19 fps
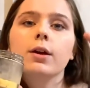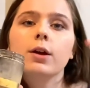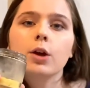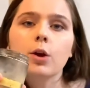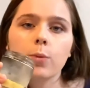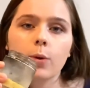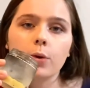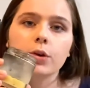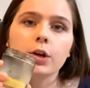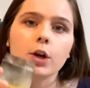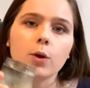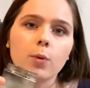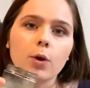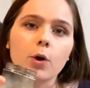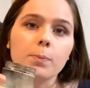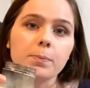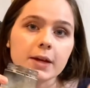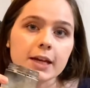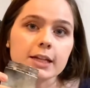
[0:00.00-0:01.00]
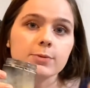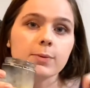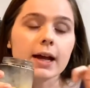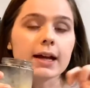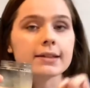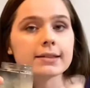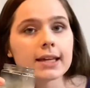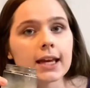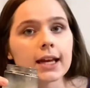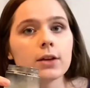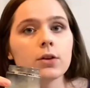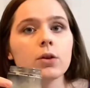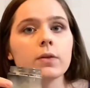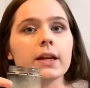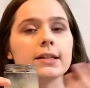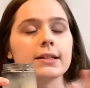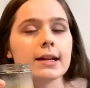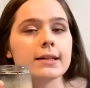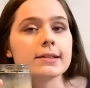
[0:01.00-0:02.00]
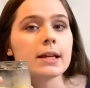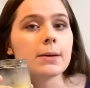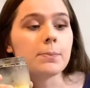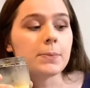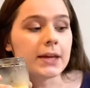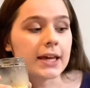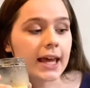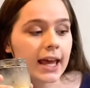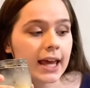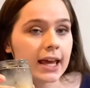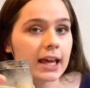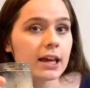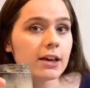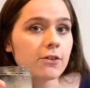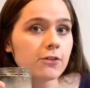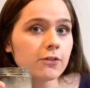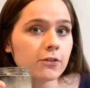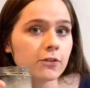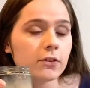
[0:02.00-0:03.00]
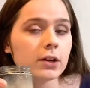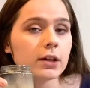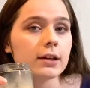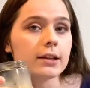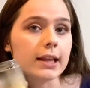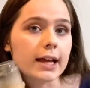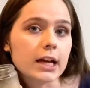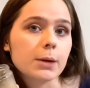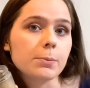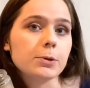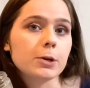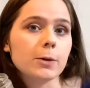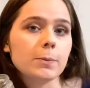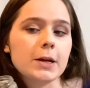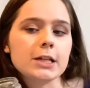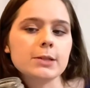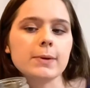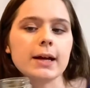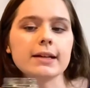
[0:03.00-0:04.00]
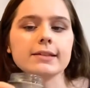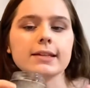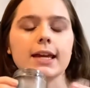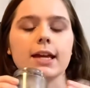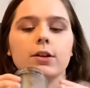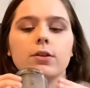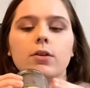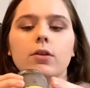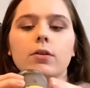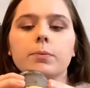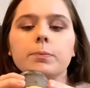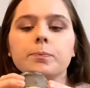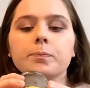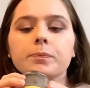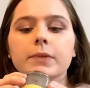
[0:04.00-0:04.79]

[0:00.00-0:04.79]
quote-unquote beeswax candle that doesn't behave like a pure beeswax candle.